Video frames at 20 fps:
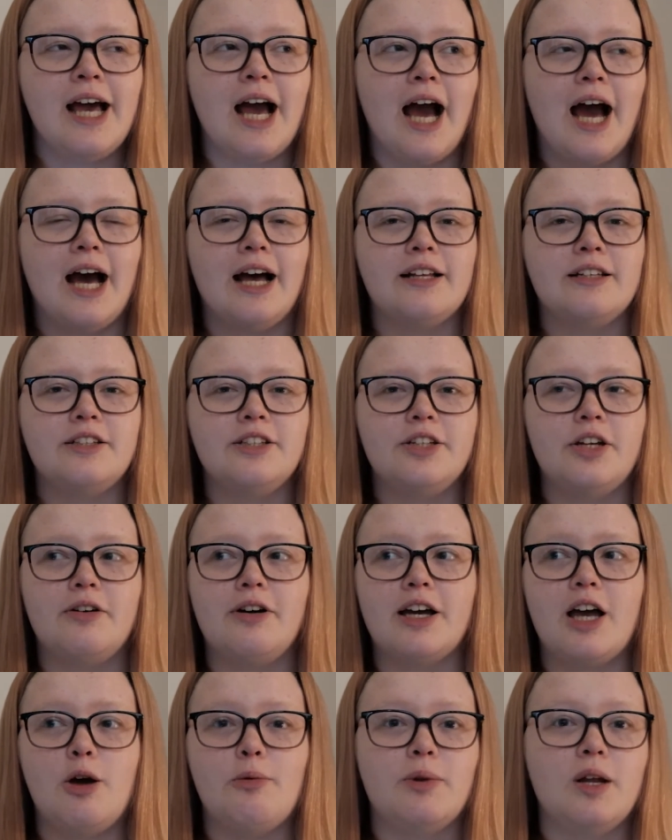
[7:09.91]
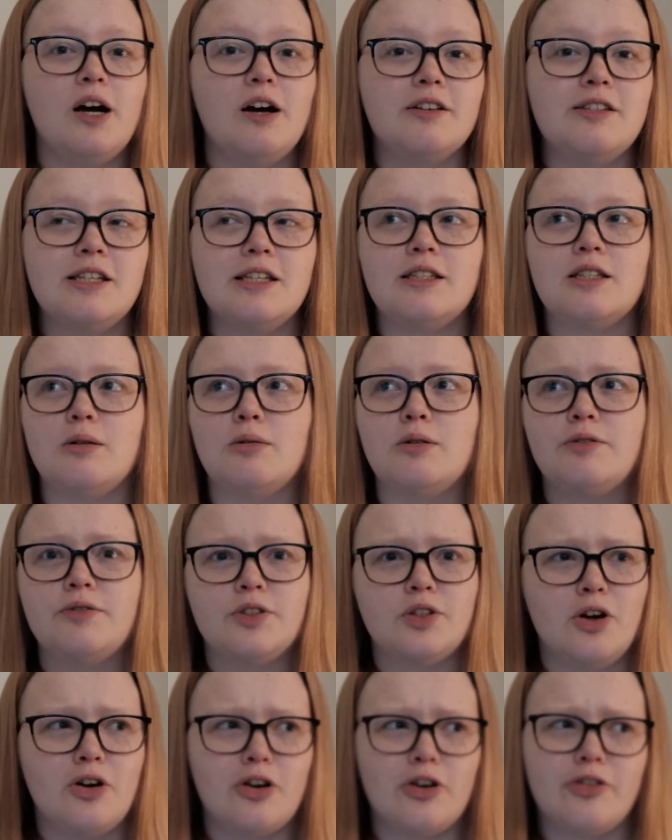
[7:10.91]
and you know, I am an artist, I'm a
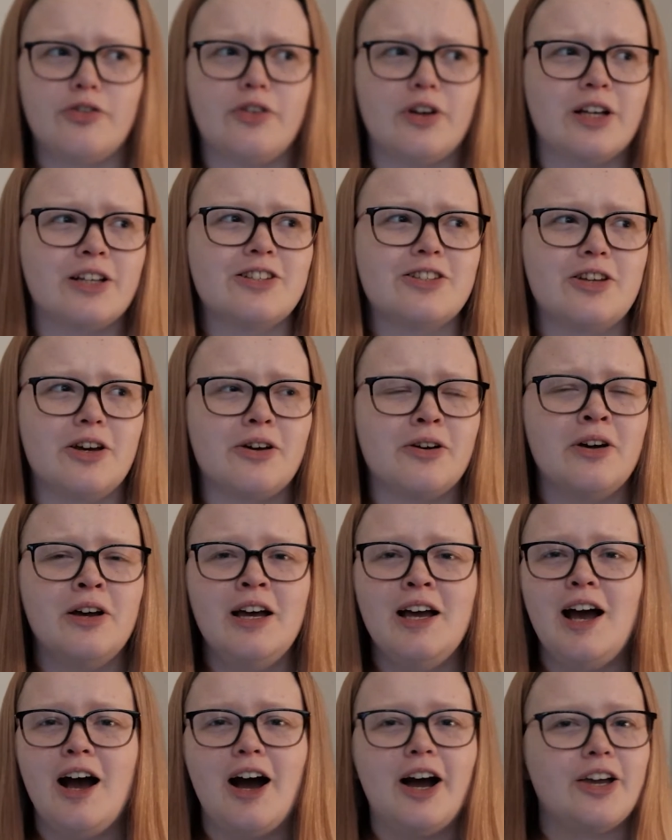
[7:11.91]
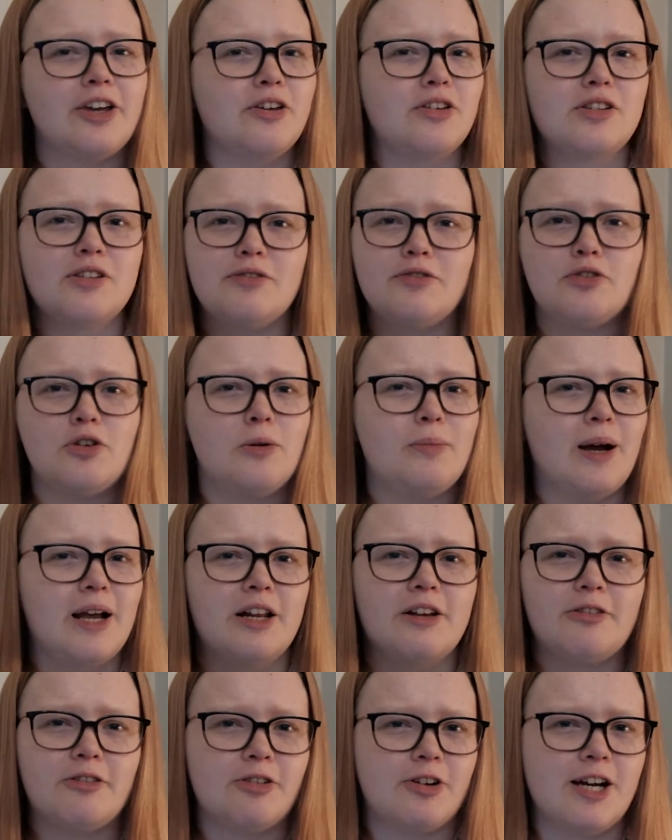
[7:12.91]
photographer, so I use it for all
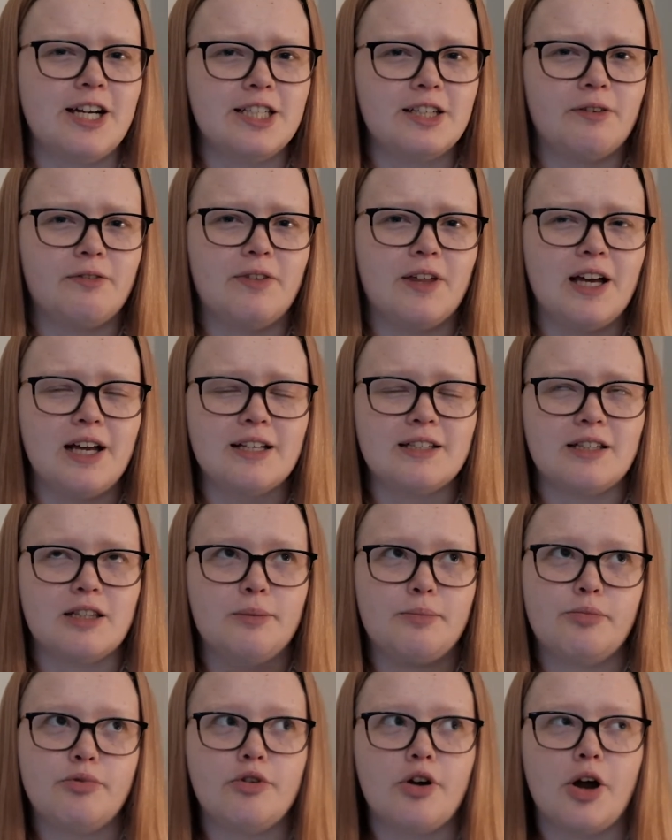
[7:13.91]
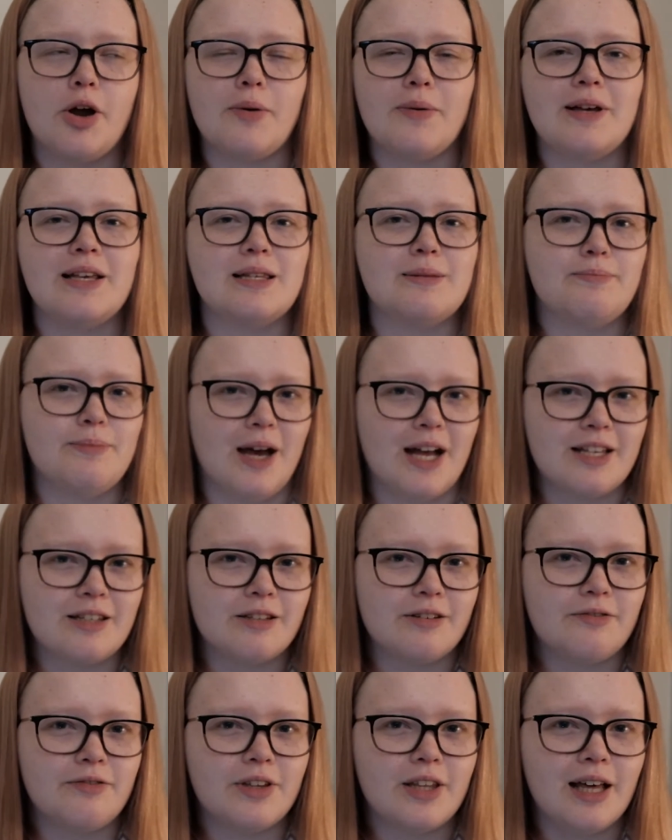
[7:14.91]
manner of creative things, and the Pro is
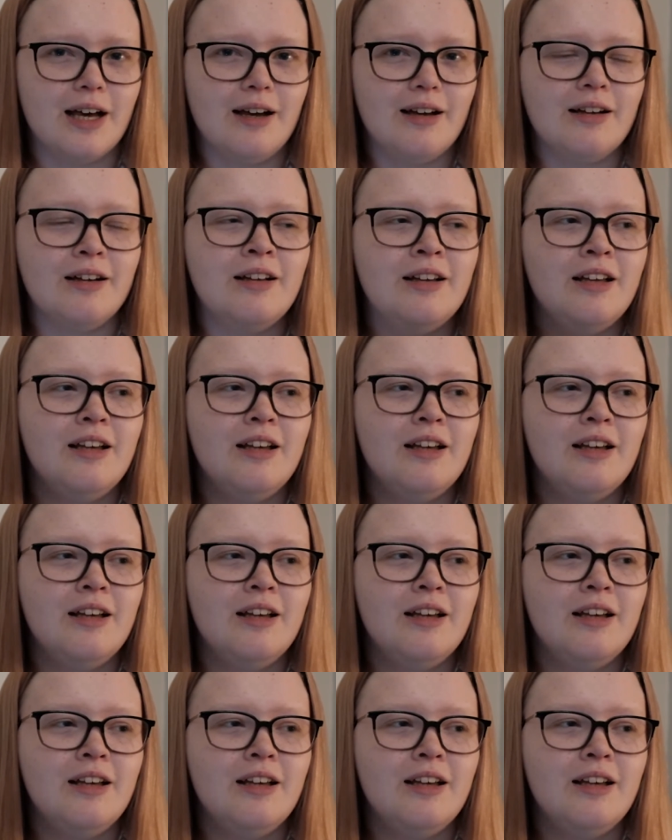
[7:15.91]
better for that,